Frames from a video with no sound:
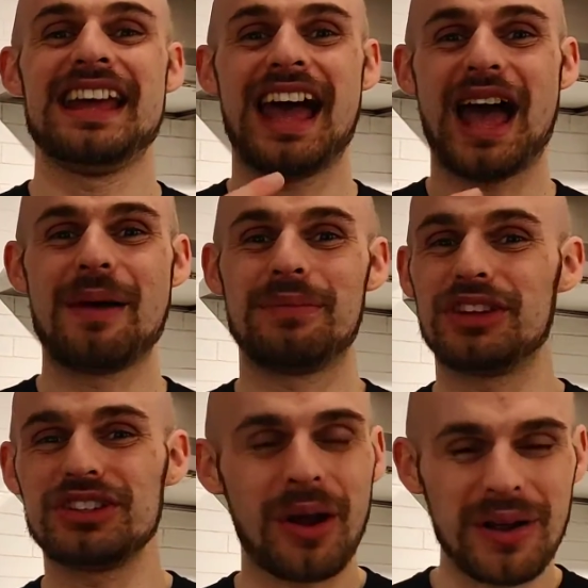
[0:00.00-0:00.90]

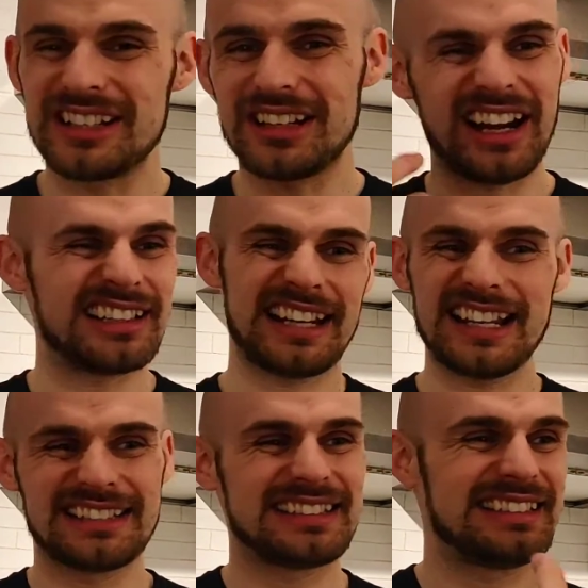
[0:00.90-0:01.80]
It kind of
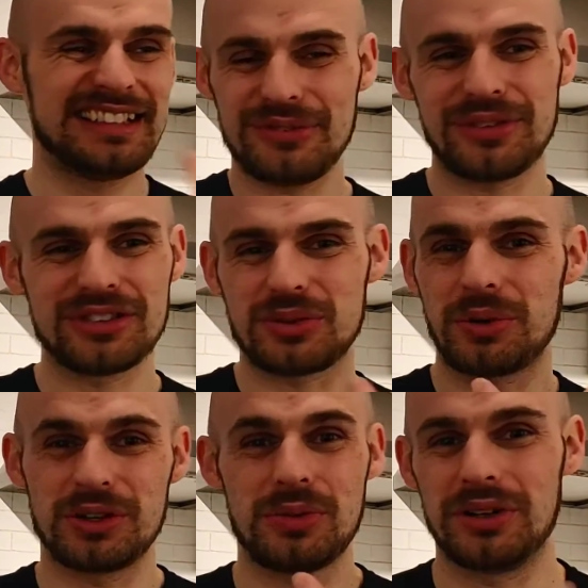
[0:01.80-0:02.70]
tastes different to
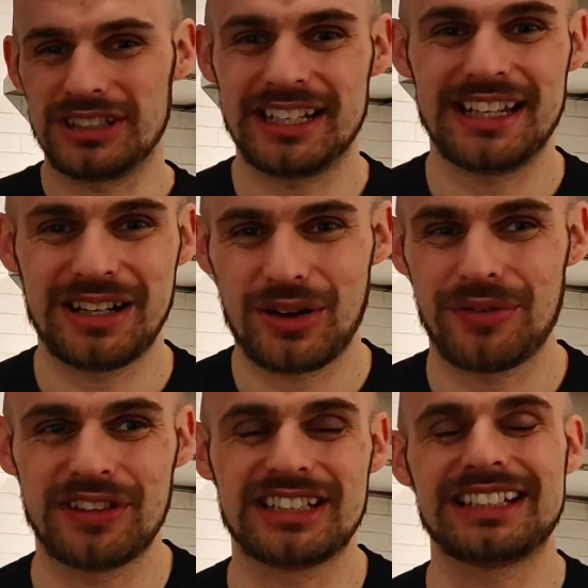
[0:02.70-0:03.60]
what you want tea and
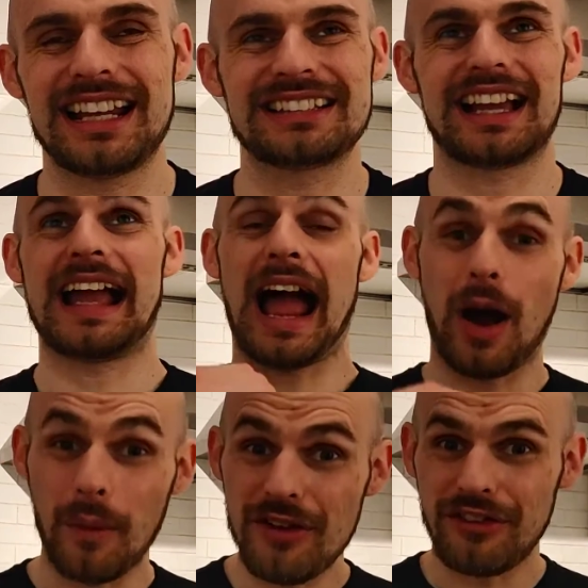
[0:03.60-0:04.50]
coffee to taste like.
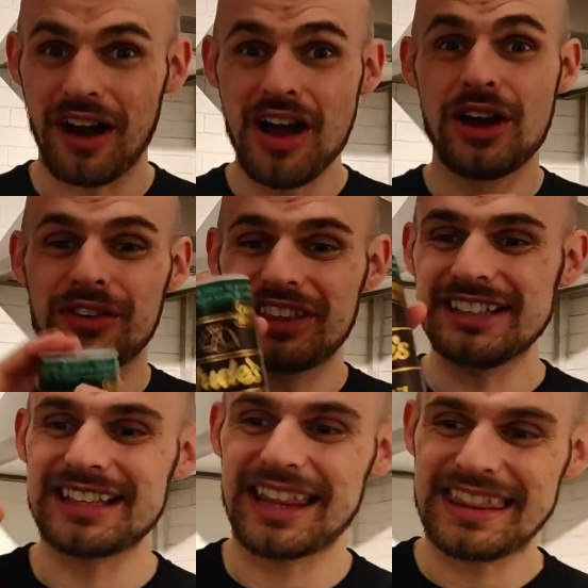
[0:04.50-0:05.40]
However, for
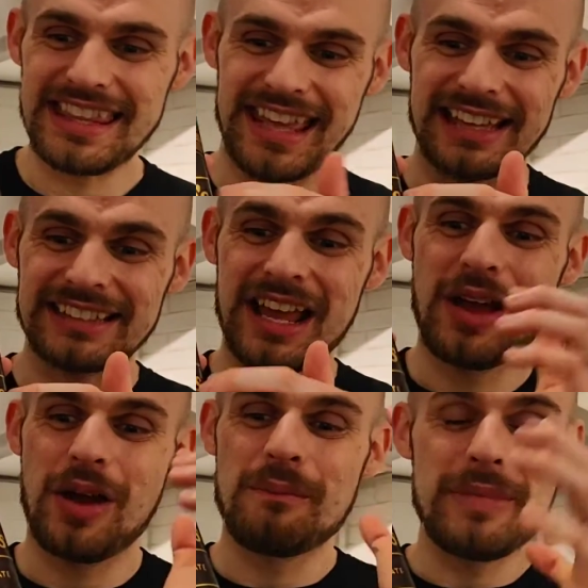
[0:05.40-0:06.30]
things like this,
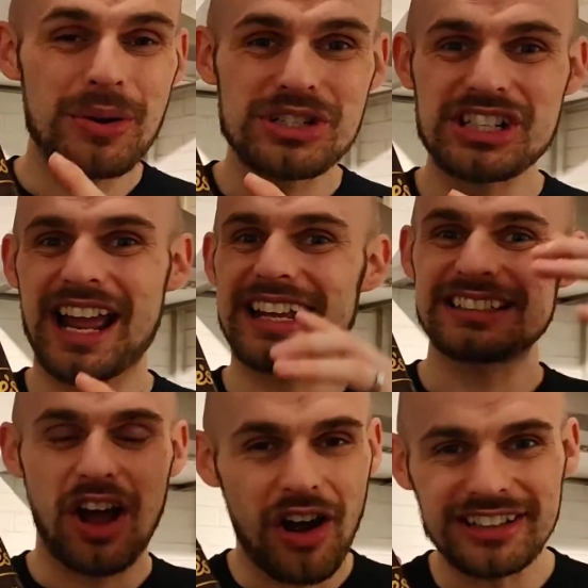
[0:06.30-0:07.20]

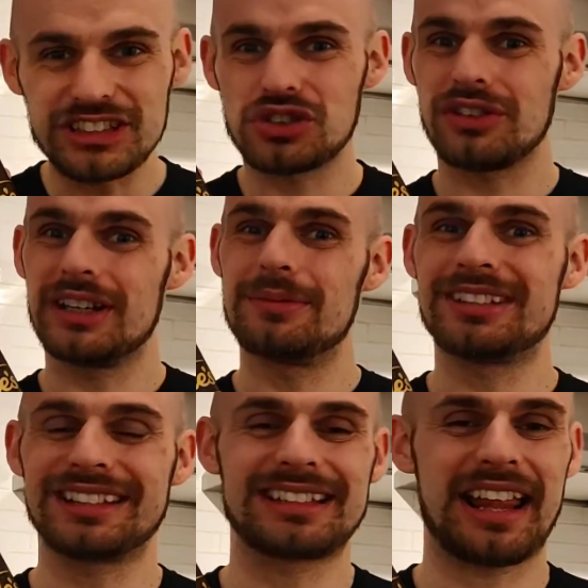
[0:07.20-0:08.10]
milkshakes, ice creams,
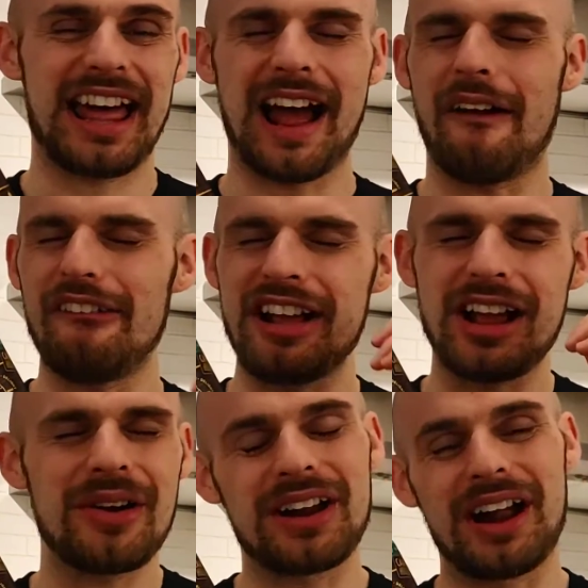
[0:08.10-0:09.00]
things like that, I think
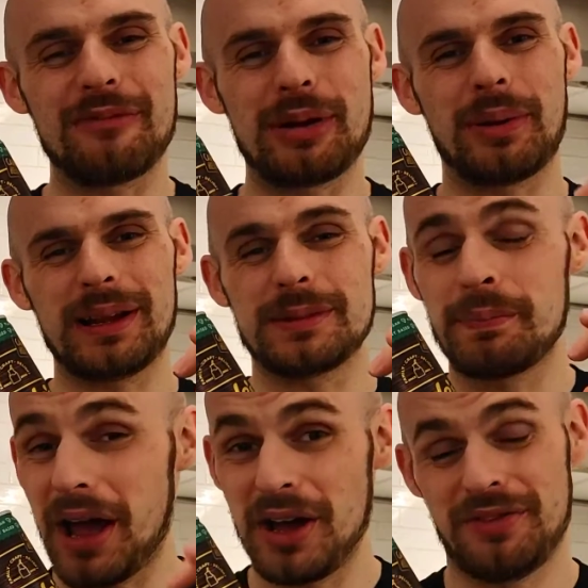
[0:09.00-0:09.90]
coconut milk is
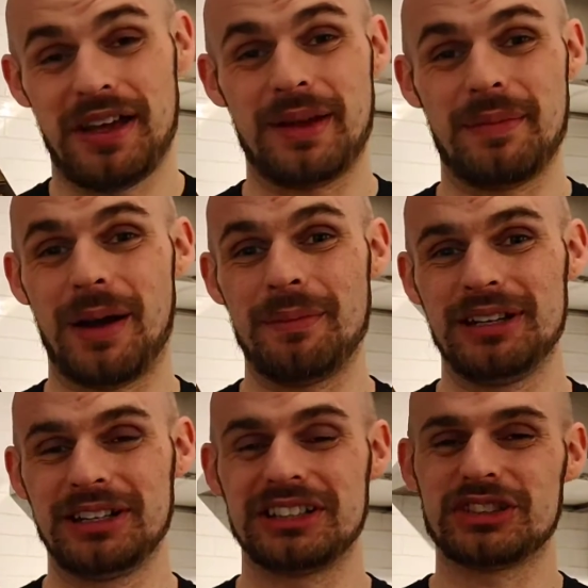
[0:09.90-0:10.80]
perfect in my
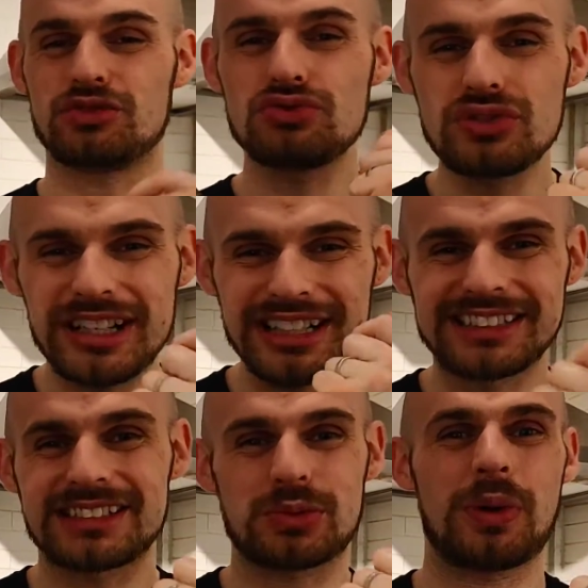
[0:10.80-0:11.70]
opinion, because it's really
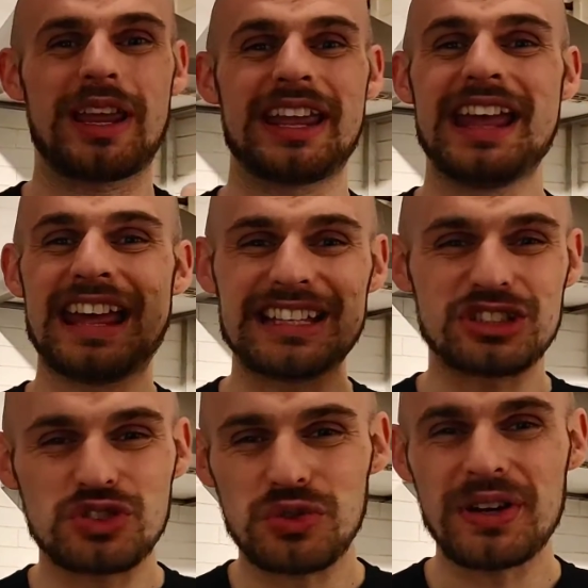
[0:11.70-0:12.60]
sweet, it's
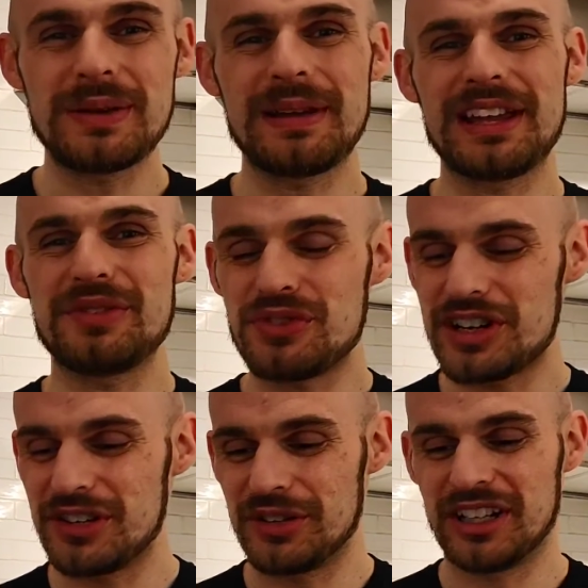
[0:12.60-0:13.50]
creamy,
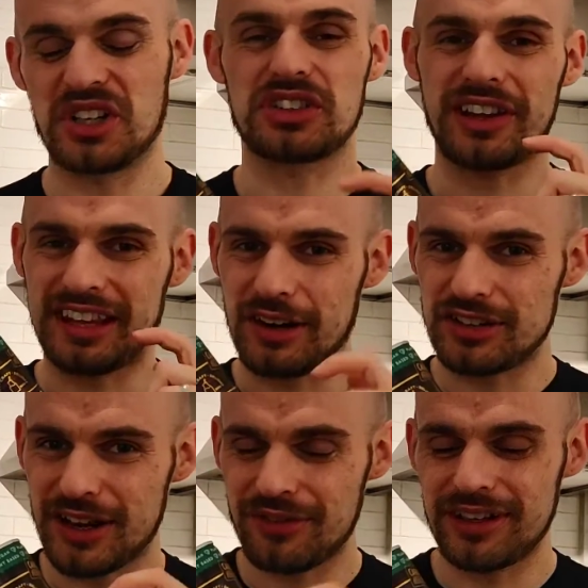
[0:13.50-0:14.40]
really good. So I think
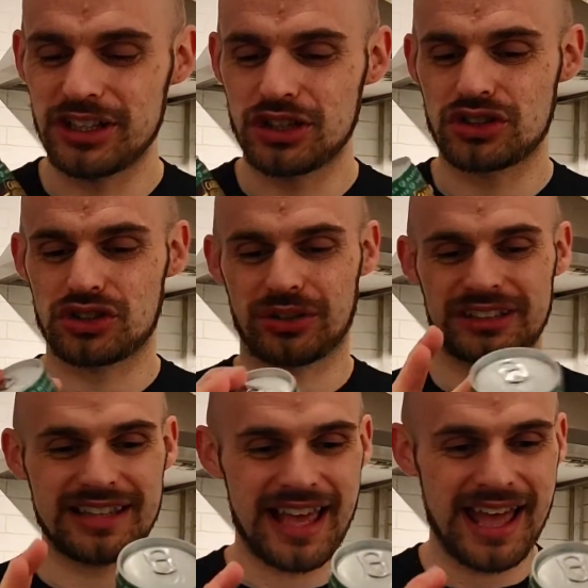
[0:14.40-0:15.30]
definitely a good
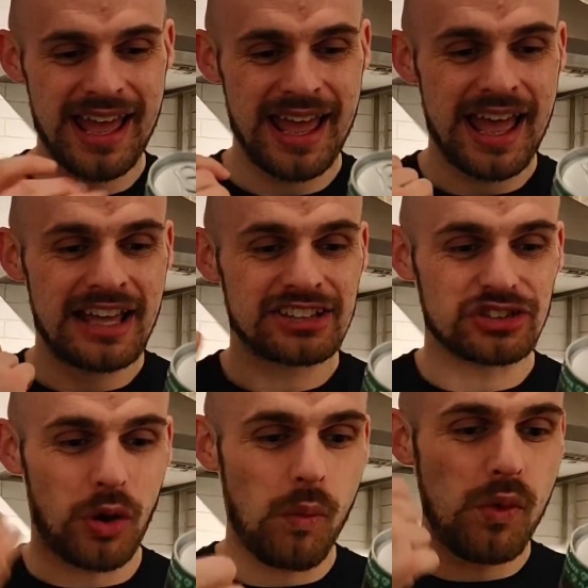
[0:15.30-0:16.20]
choice there. So it's
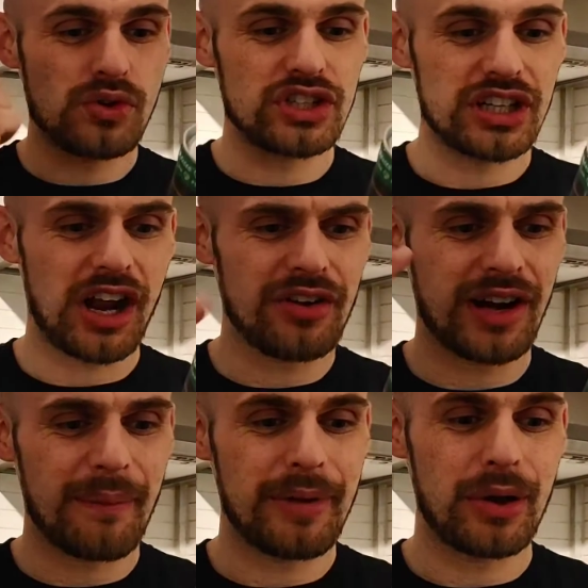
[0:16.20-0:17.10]
got water,
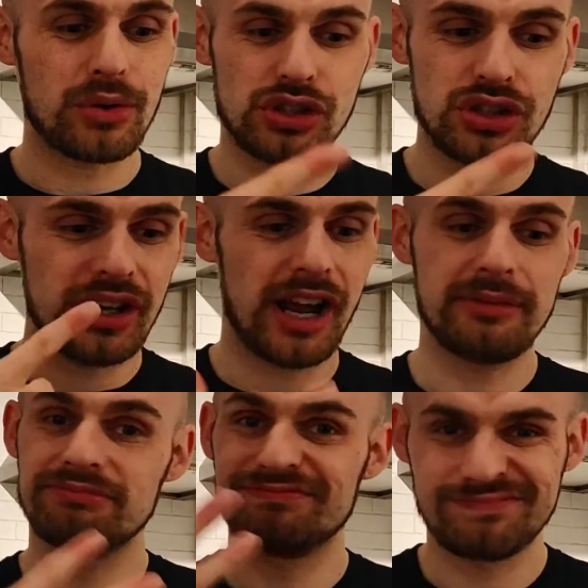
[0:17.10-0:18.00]
coconut milk,
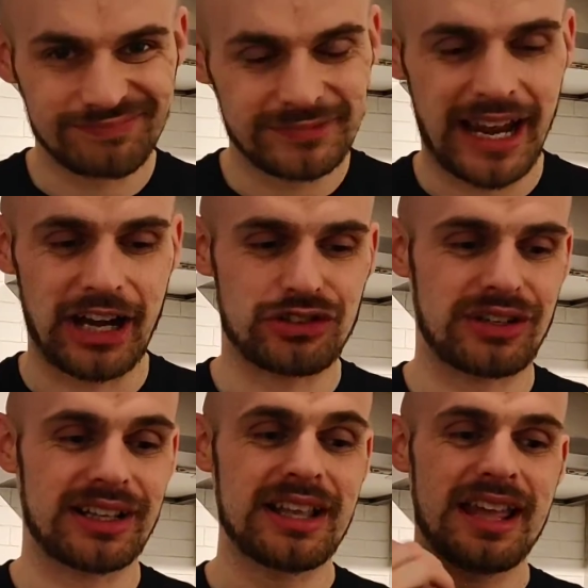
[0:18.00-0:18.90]
sugar.
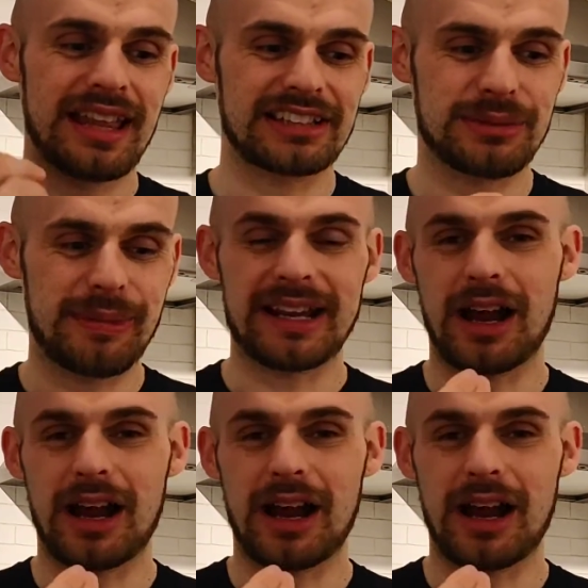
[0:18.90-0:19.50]
Naturally, that's to make